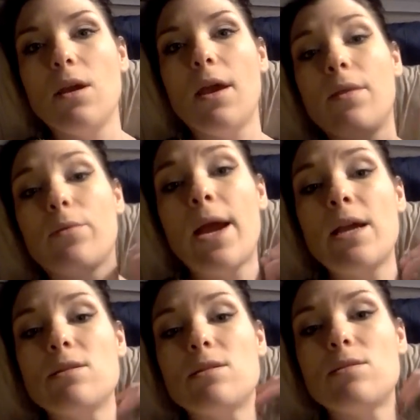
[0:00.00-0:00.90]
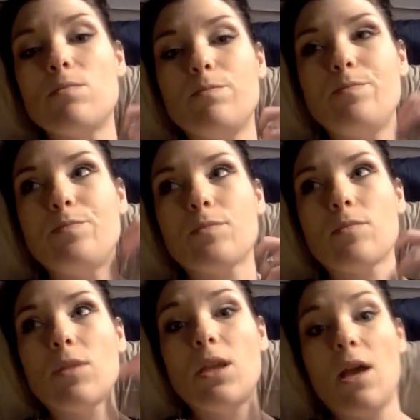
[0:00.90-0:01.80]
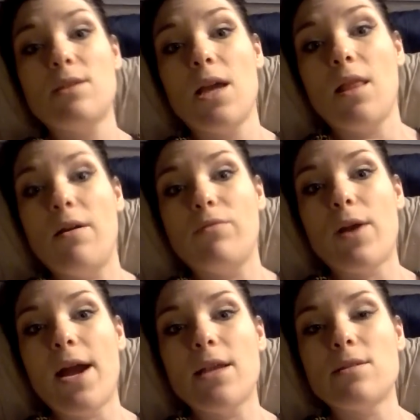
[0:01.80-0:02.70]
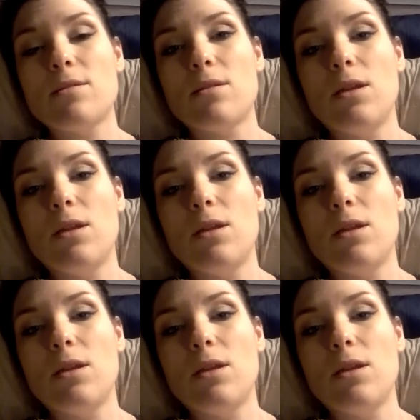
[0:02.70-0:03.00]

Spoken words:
And the rice, yes, I love rice,